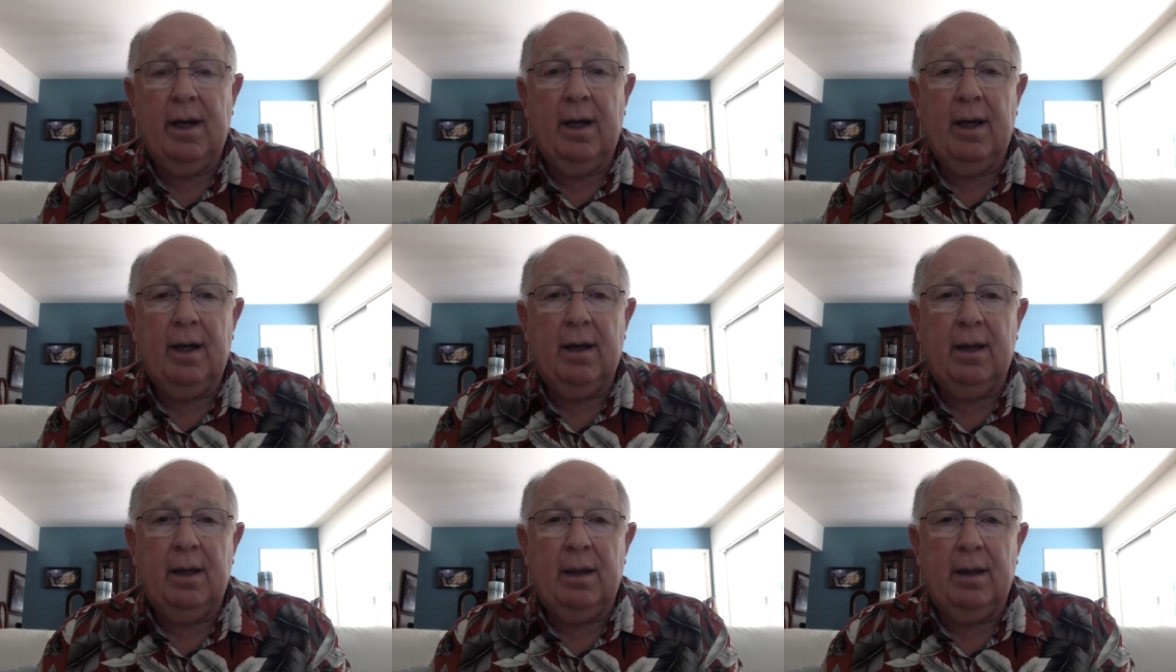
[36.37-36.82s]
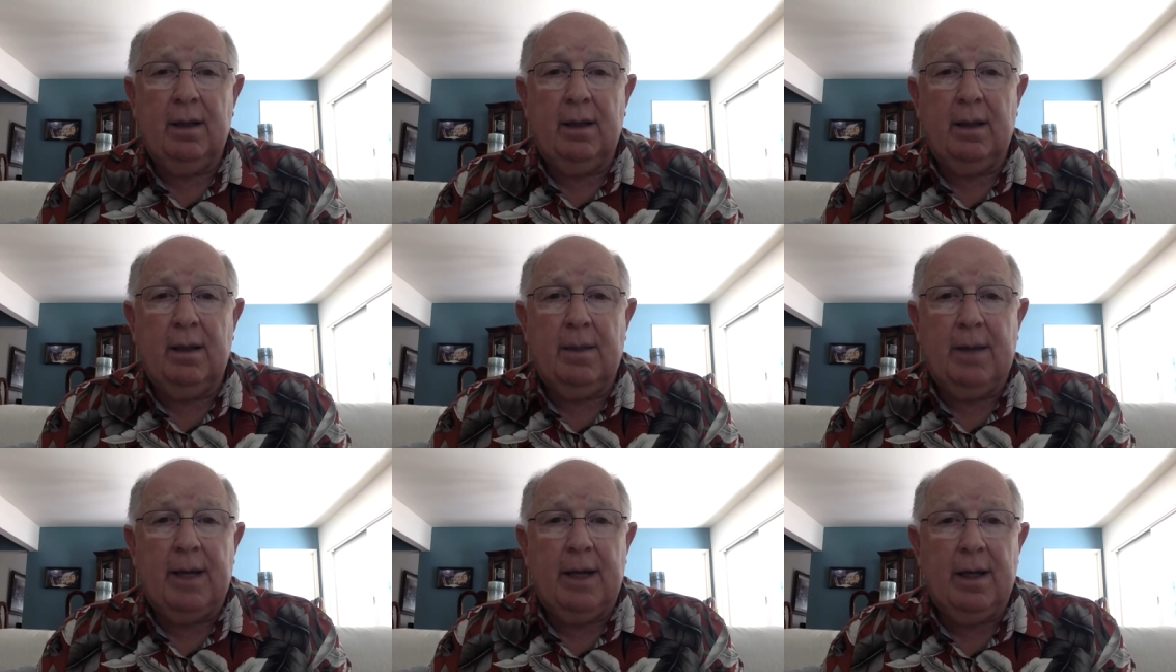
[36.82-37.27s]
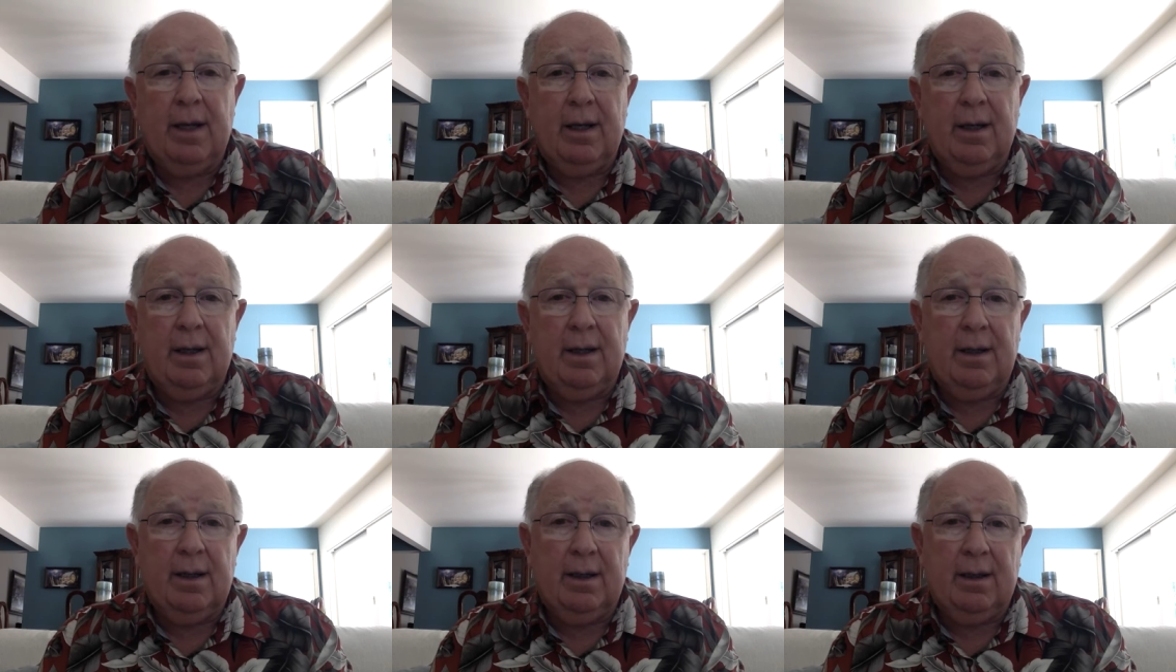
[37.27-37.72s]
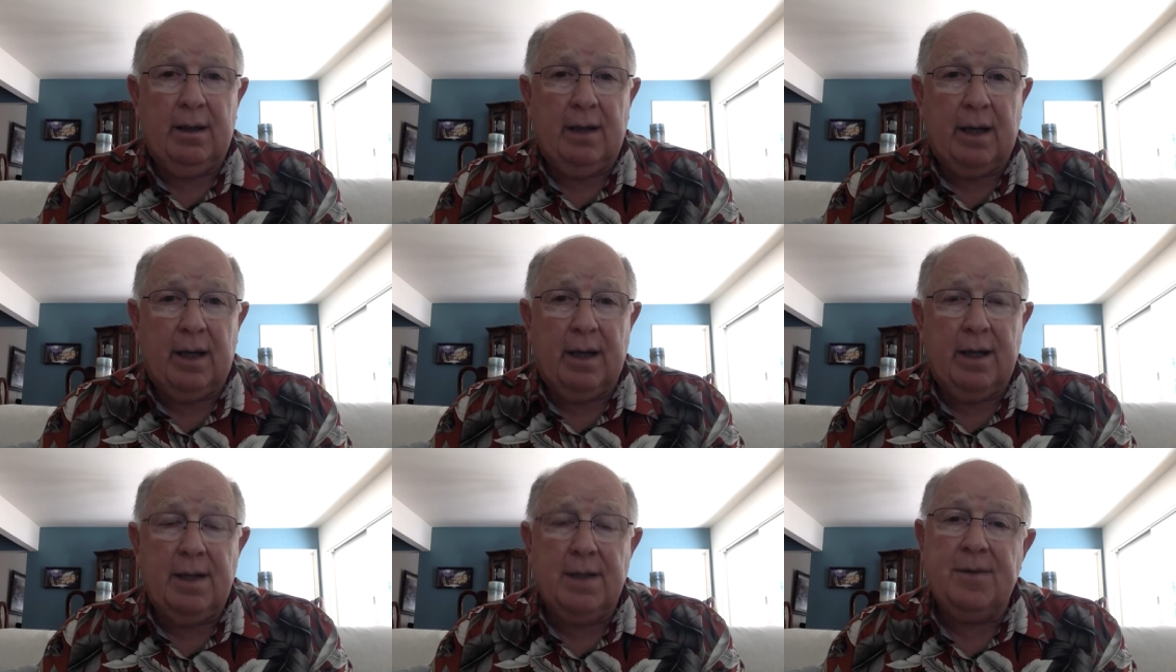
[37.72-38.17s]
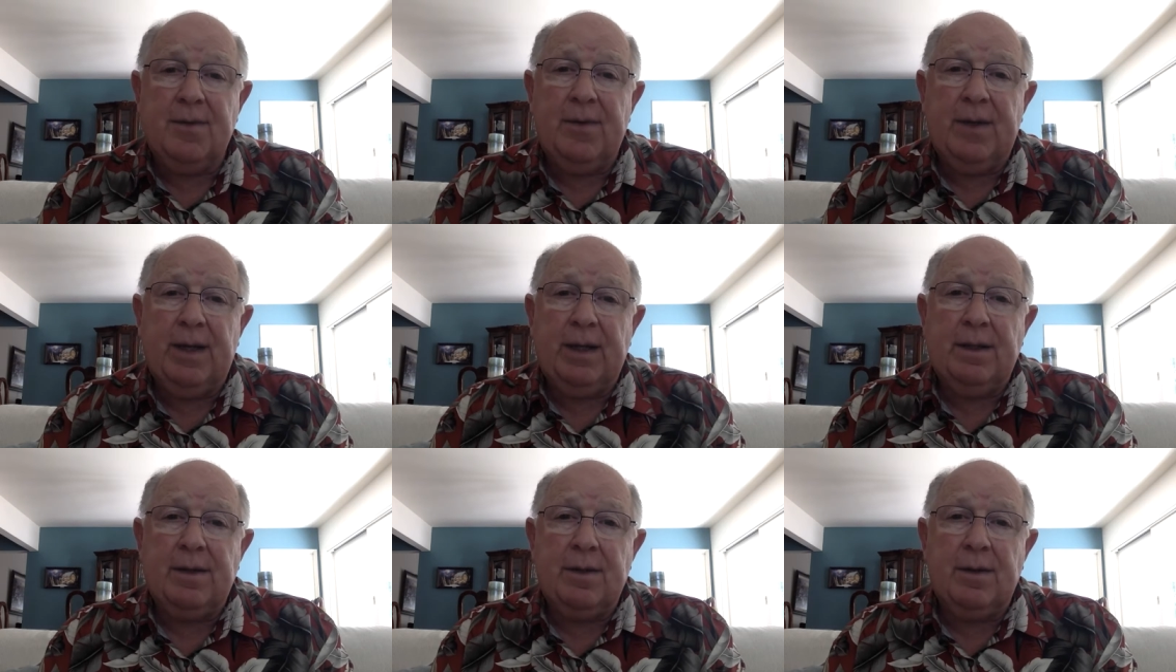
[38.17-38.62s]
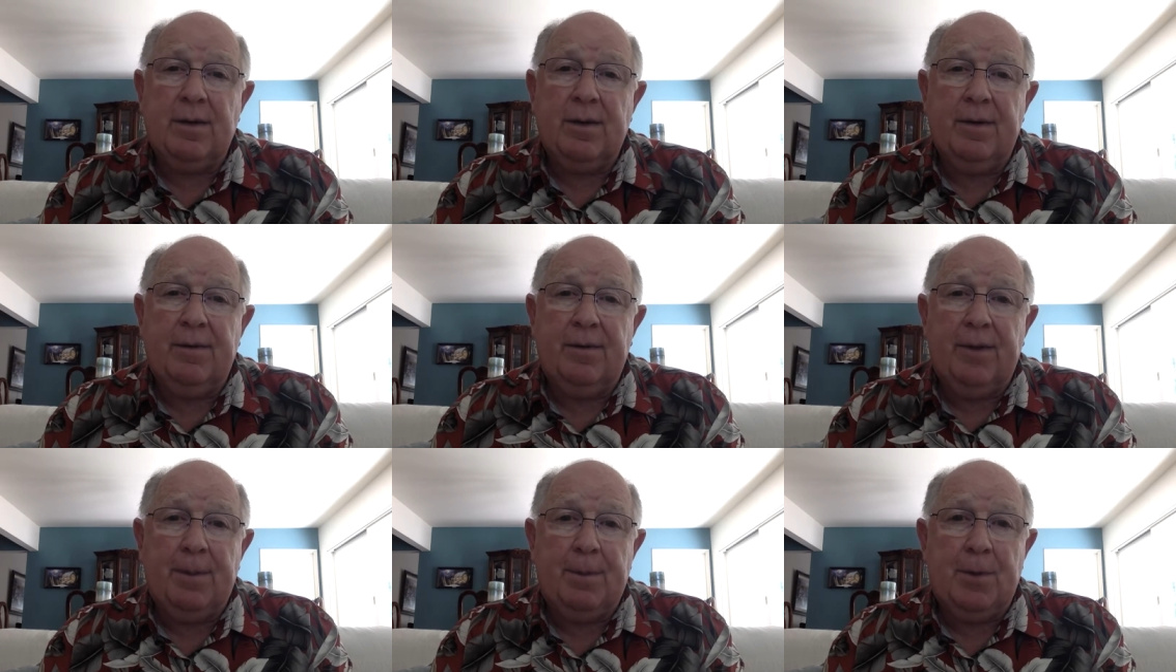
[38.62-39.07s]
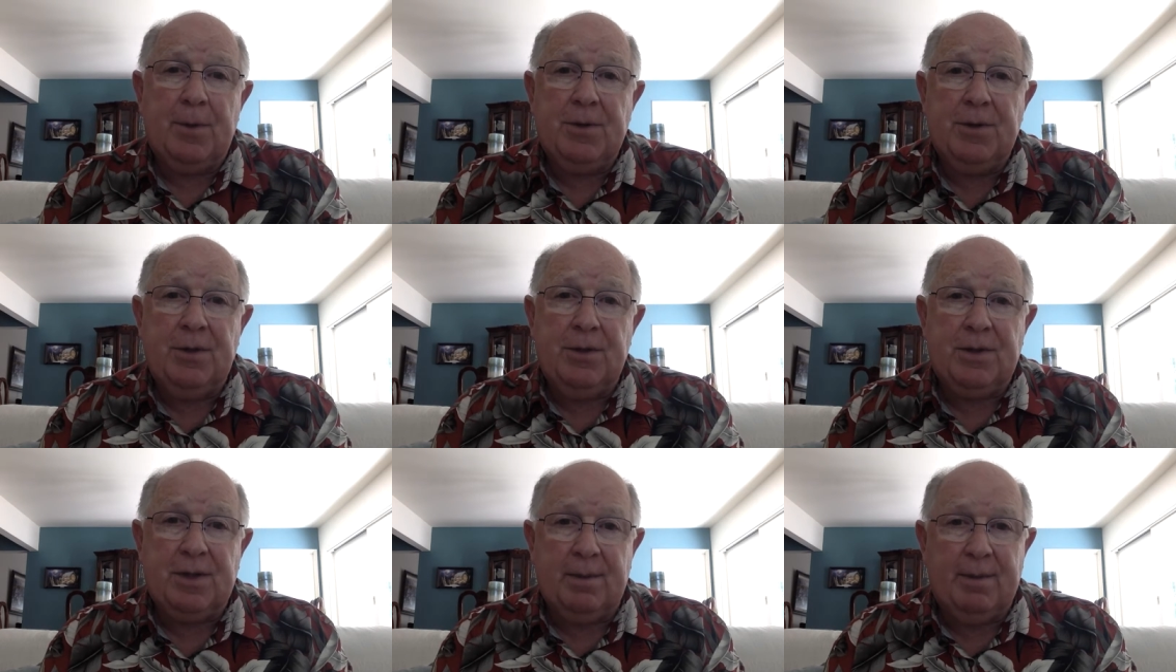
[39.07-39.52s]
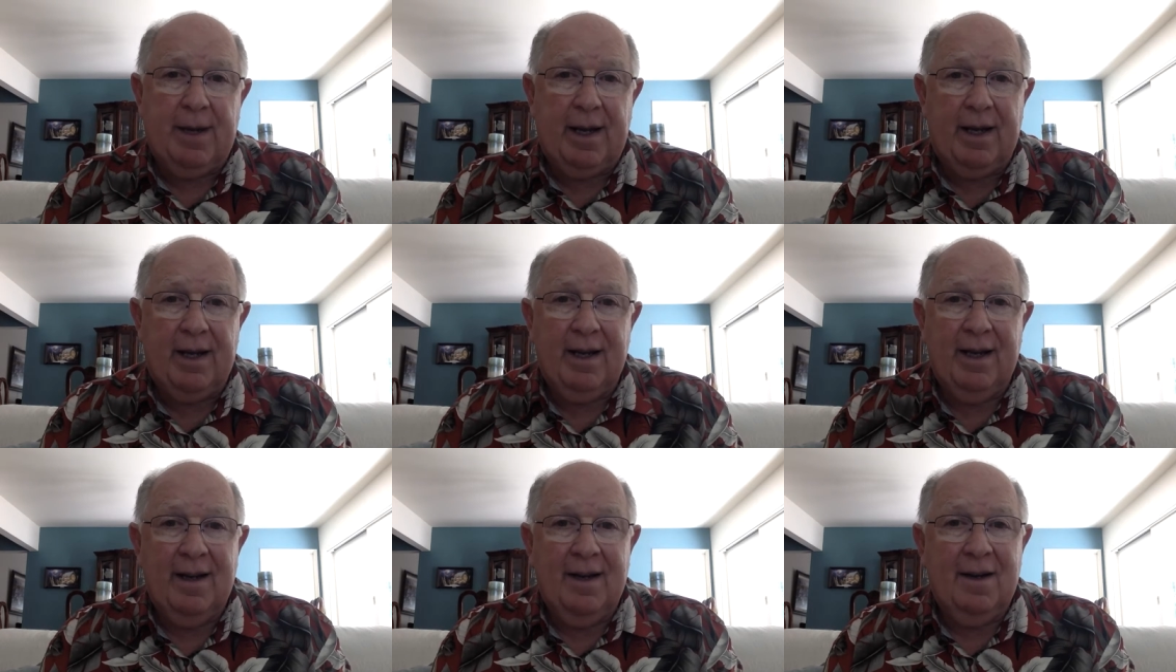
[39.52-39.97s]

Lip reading: and the money that a lot of these fixer and flippers used to make